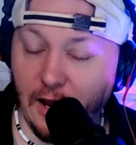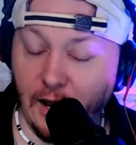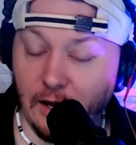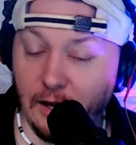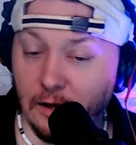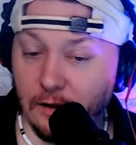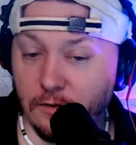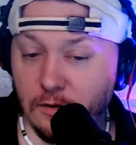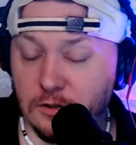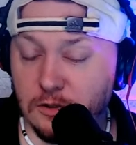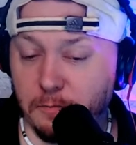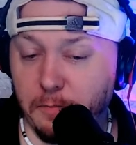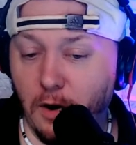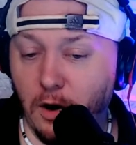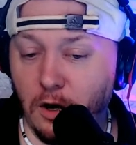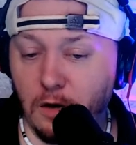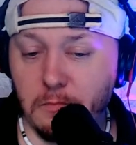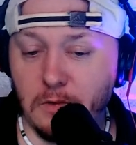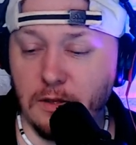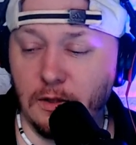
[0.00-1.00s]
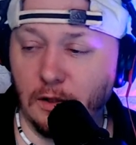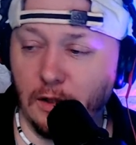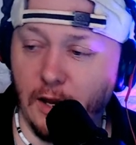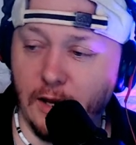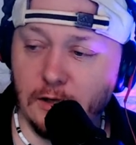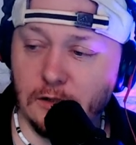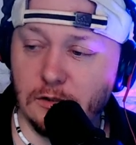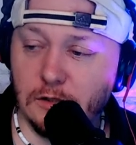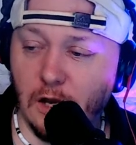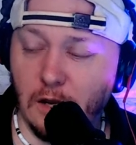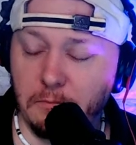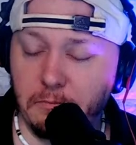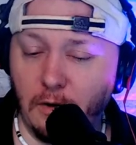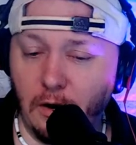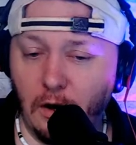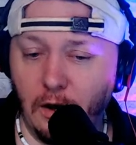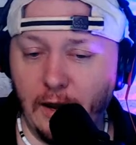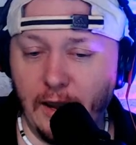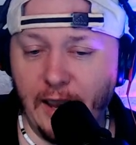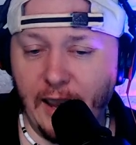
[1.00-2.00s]
there's a part of me that likes Jake Paul.
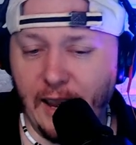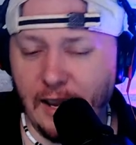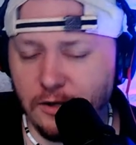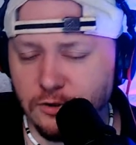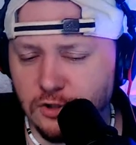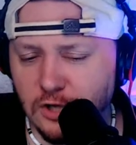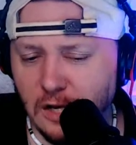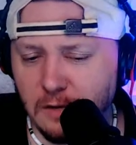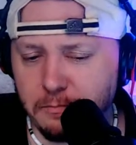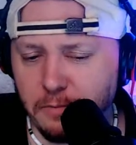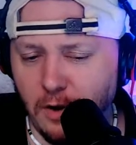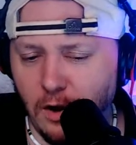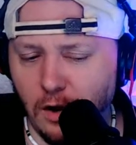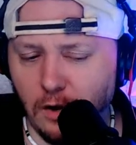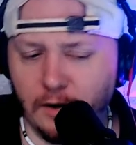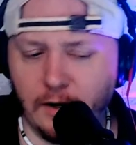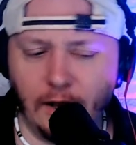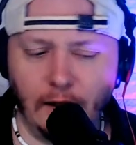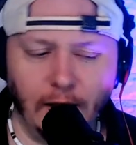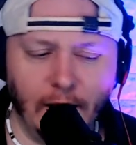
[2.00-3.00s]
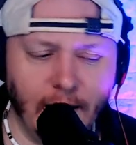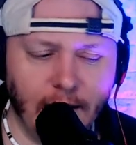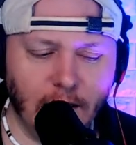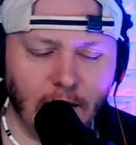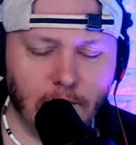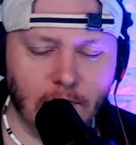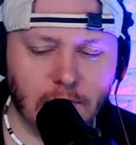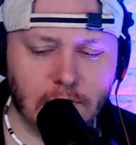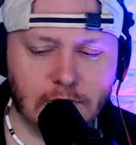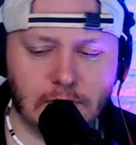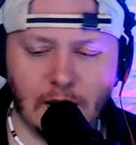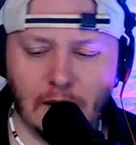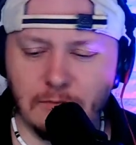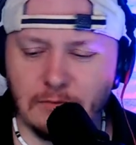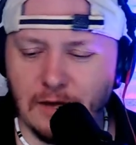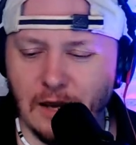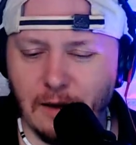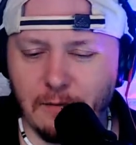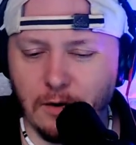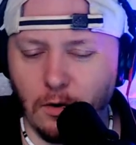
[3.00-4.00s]
I hate Jake Paul, and I like him at the same
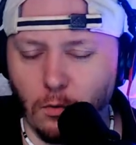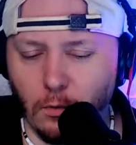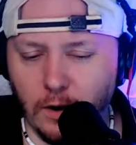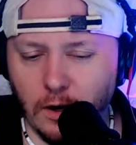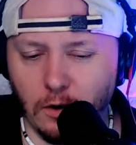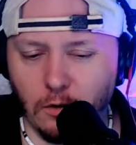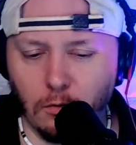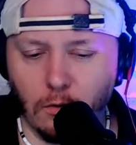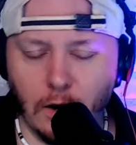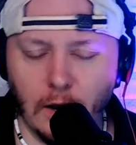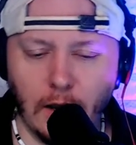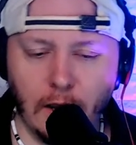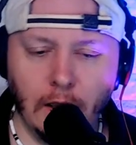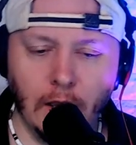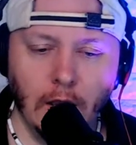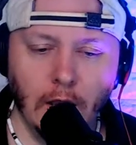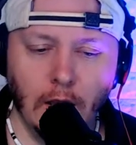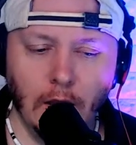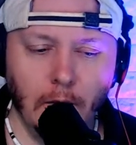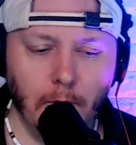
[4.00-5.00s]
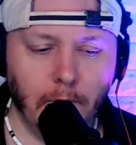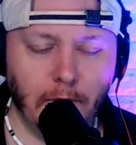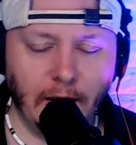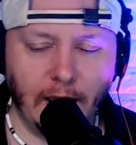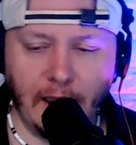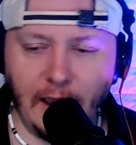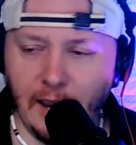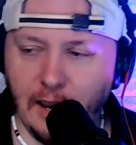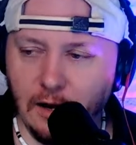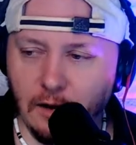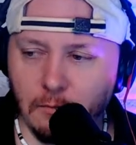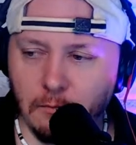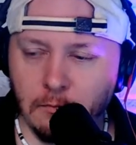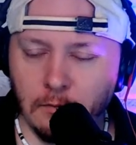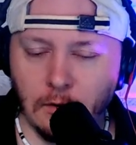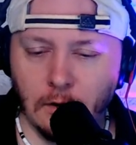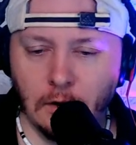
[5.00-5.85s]
time in a weird way, but I hate him.